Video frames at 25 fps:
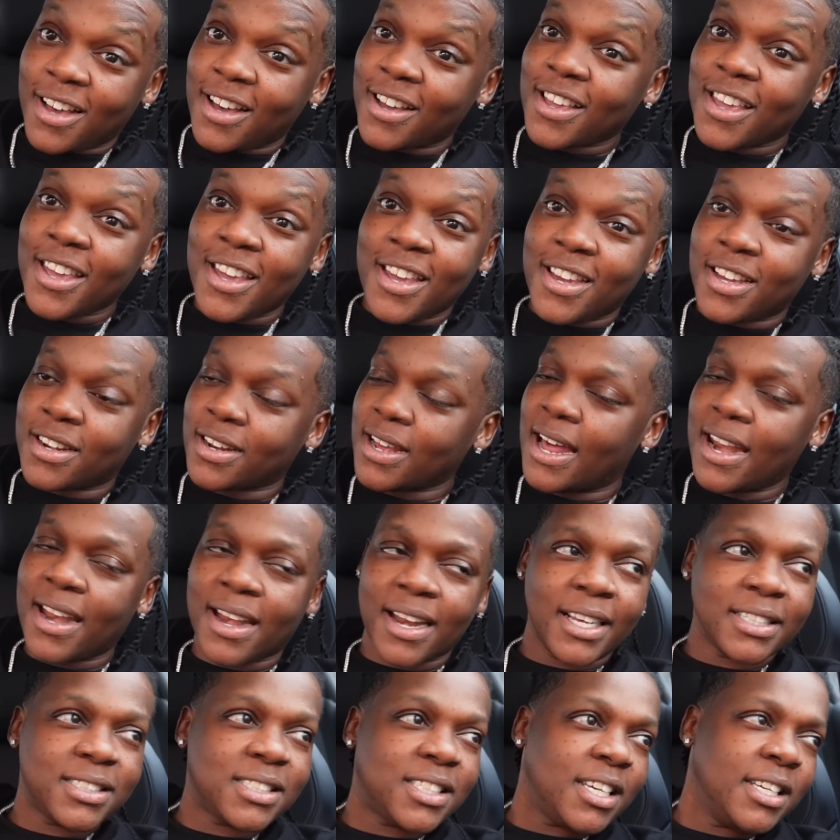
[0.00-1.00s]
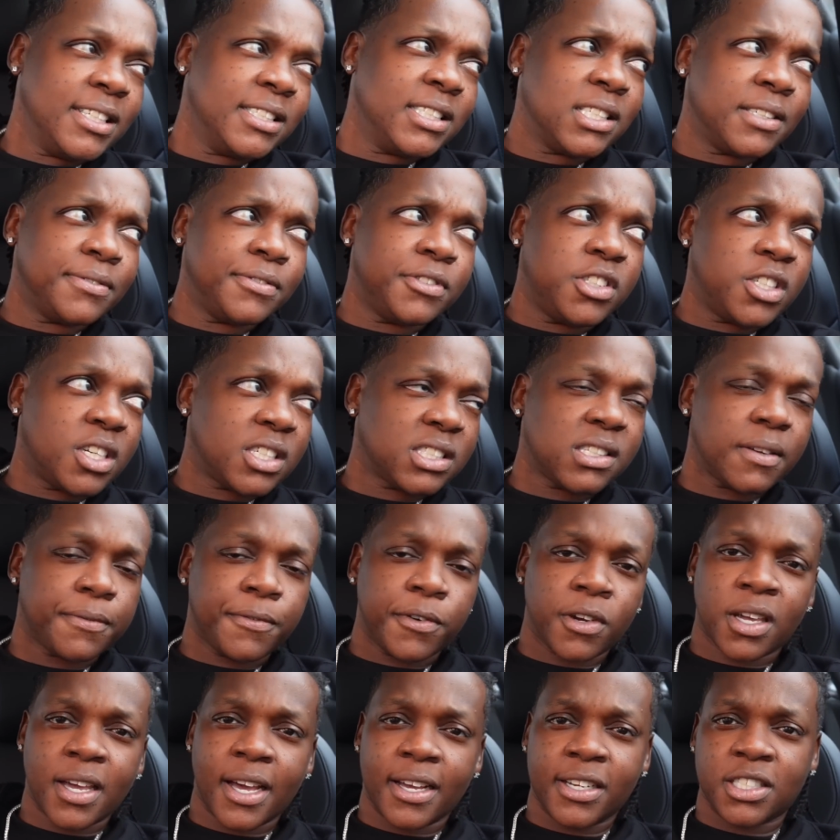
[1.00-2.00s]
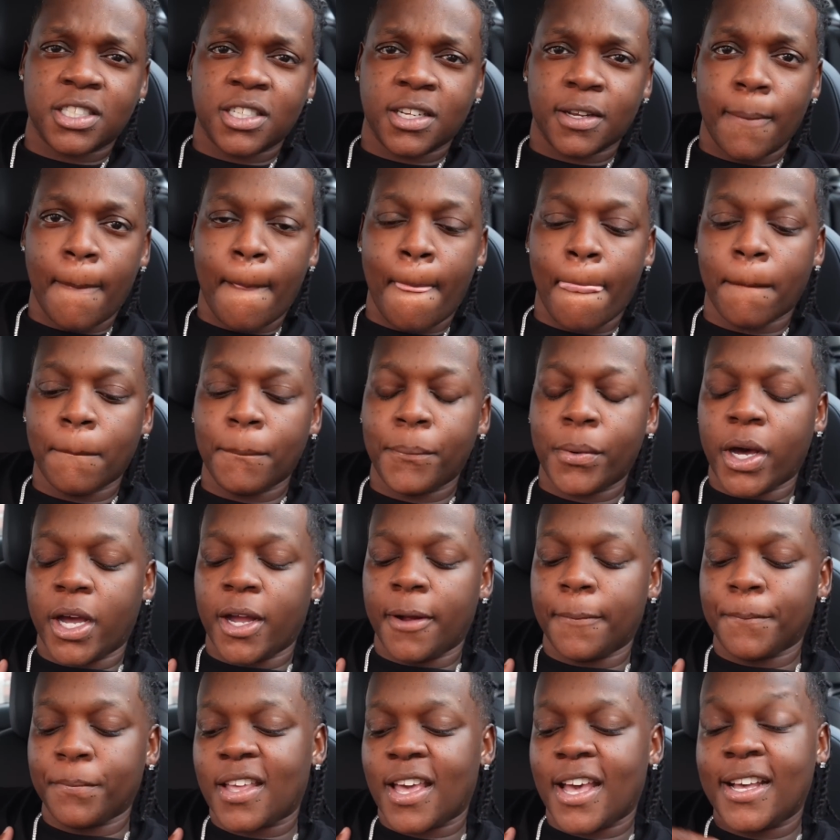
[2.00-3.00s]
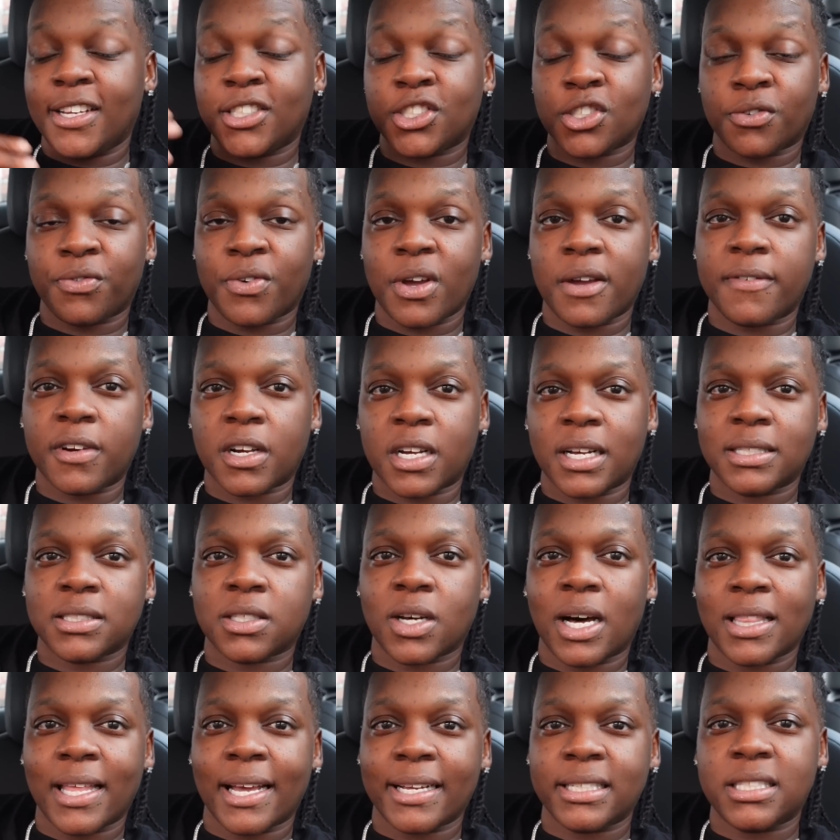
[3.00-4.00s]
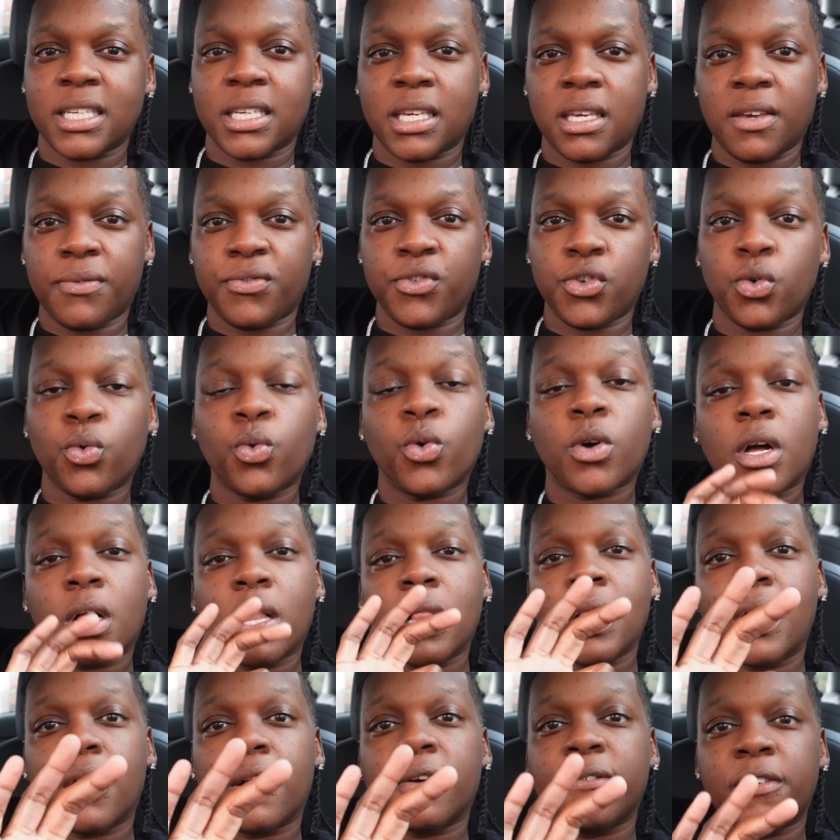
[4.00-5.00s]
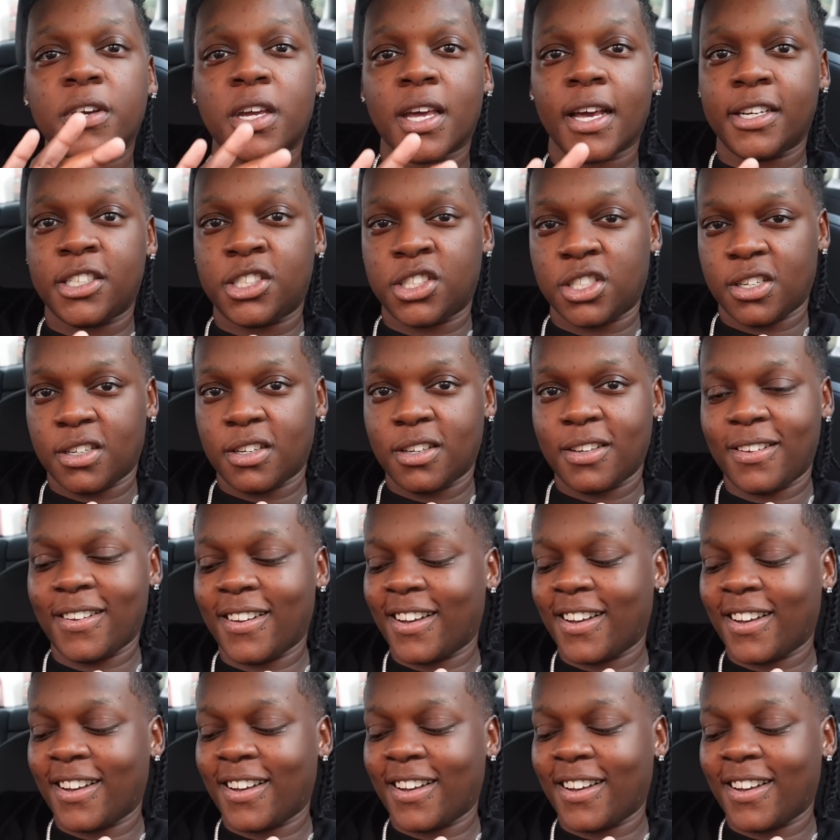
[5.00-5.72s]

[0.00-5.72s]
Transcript: Again, out of that season of justification, but as your favorite Cuzzo, I like to give you clarification.